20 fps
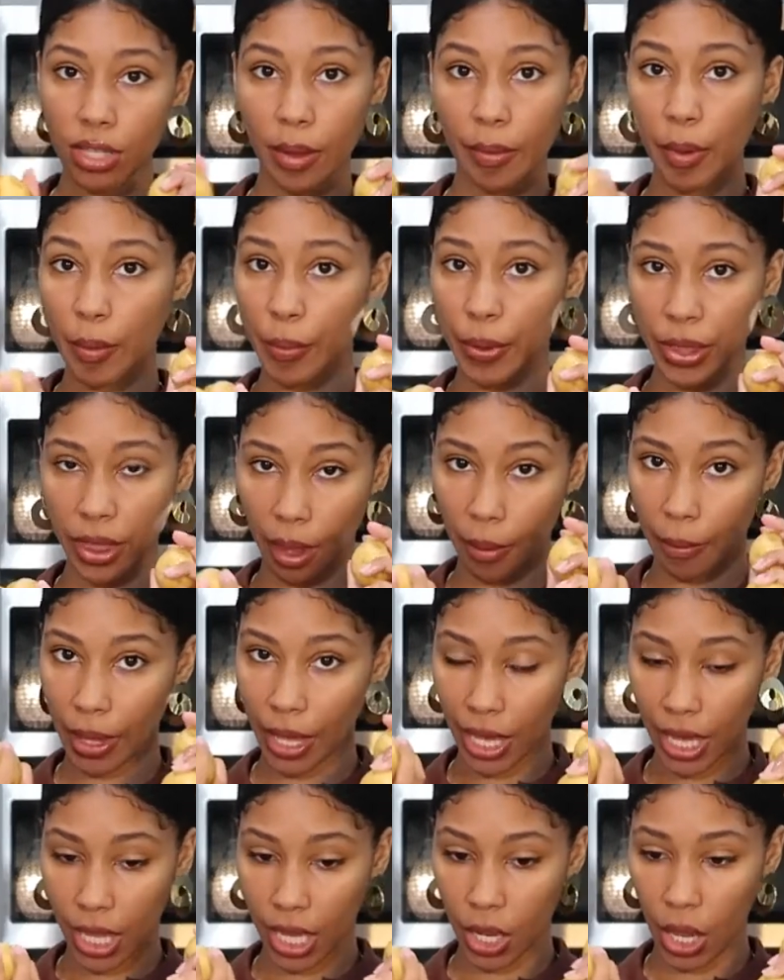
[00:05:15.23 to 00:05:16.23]
I'm gonna put them
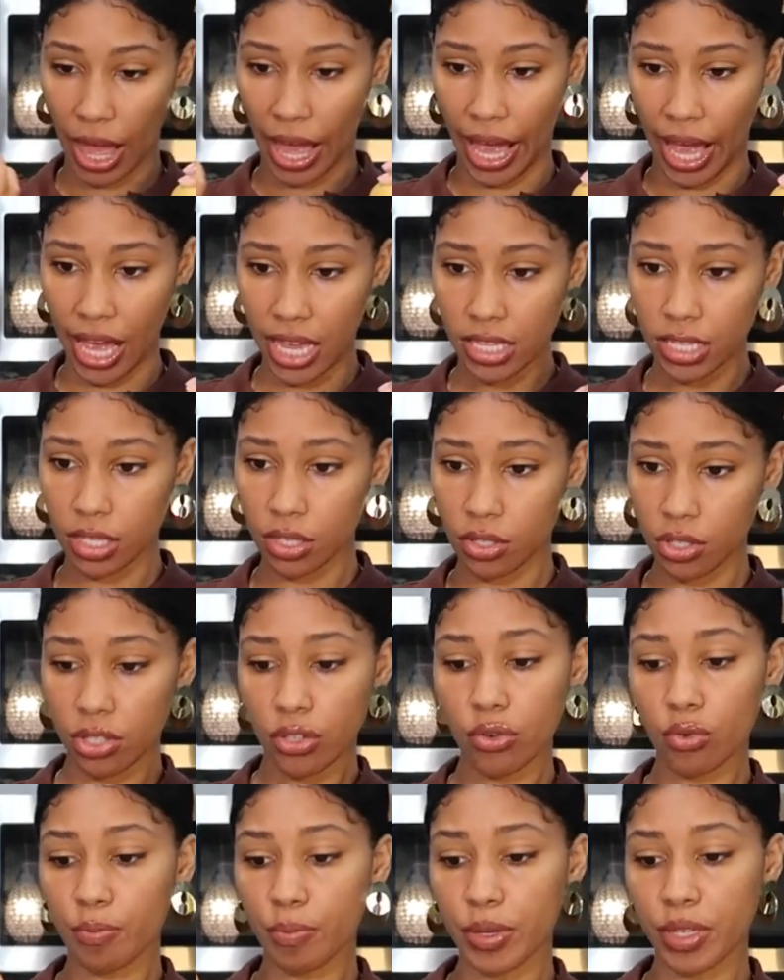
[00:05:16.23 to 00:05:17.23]
in as the
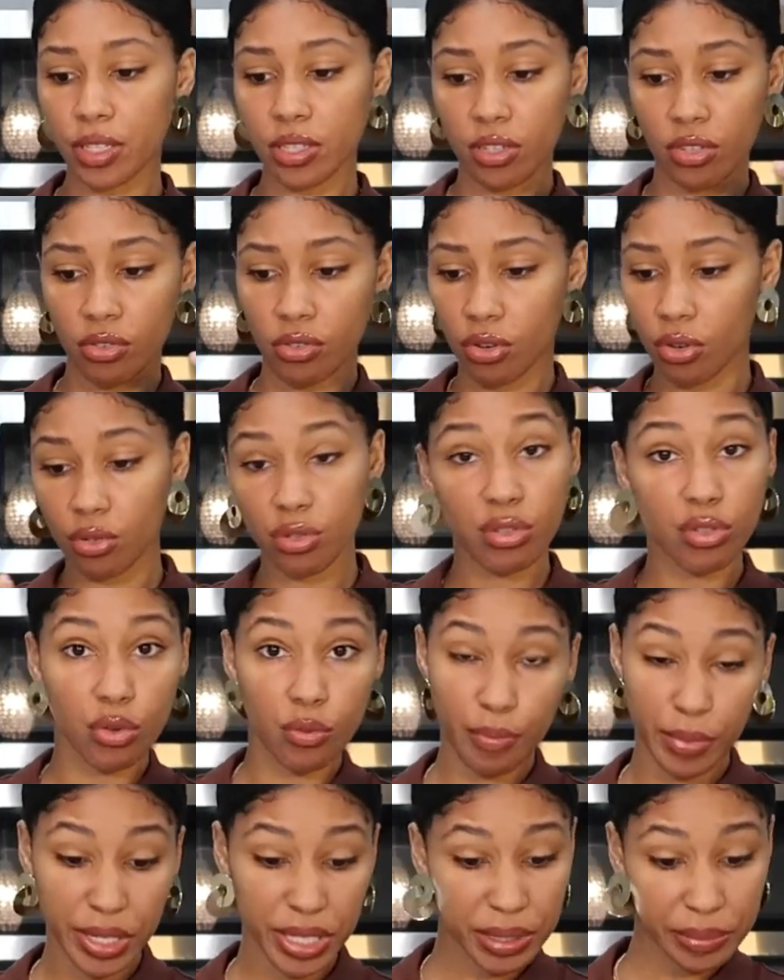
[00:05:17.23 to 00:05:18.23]
soup is, you know,
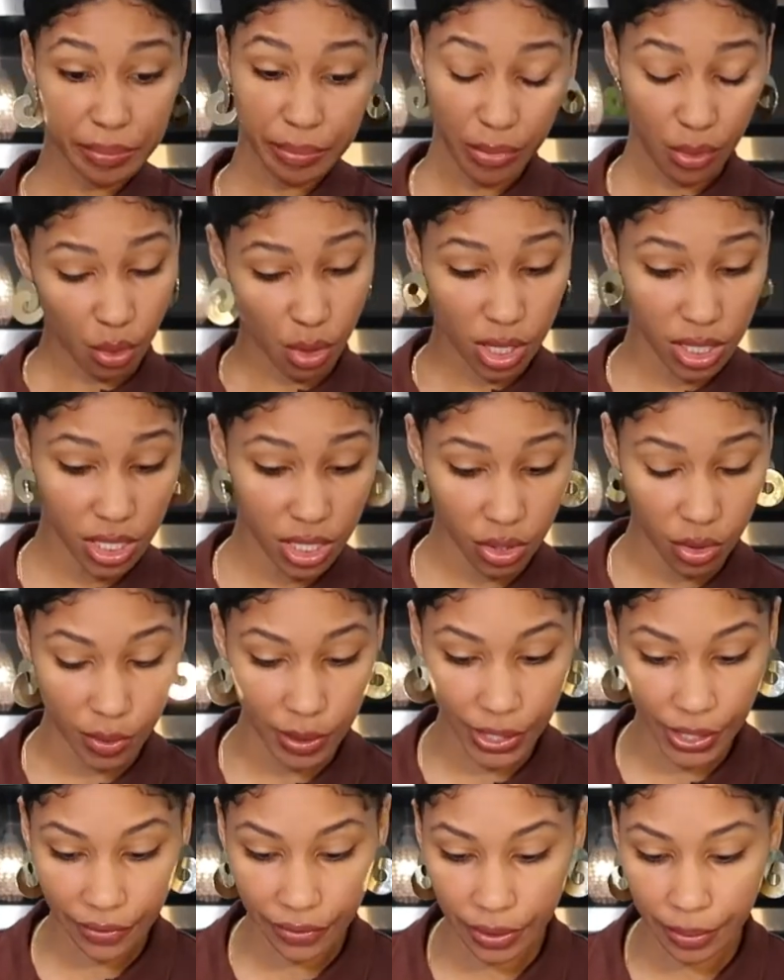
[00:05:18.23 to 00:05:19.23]
souping, boiling or
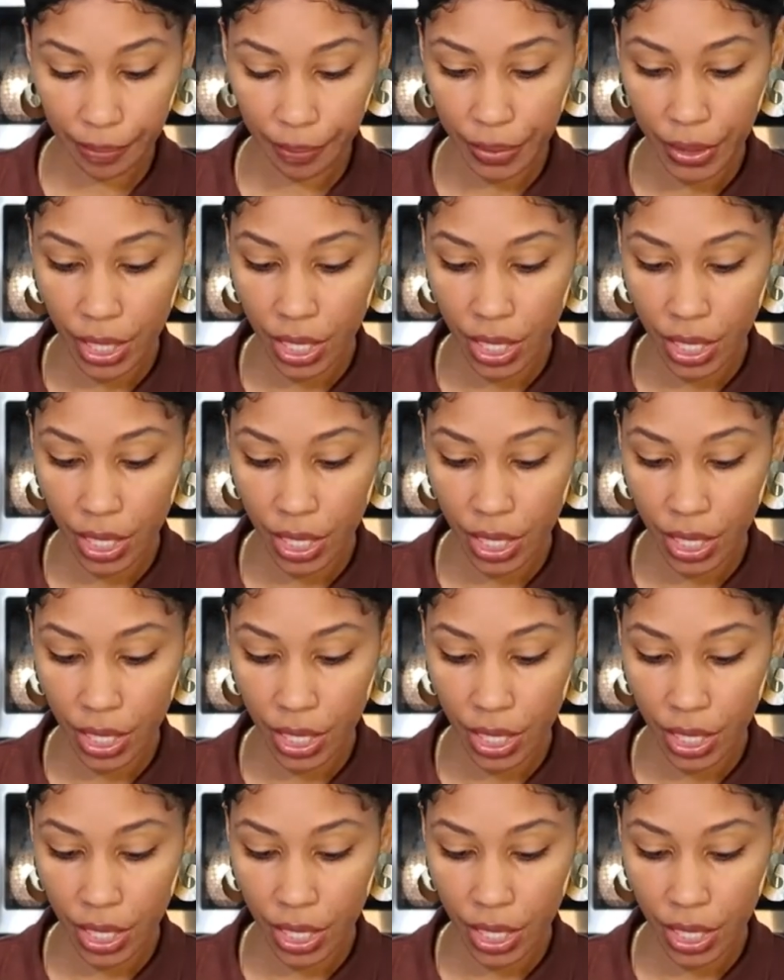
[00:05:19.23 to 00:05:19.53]
whatever.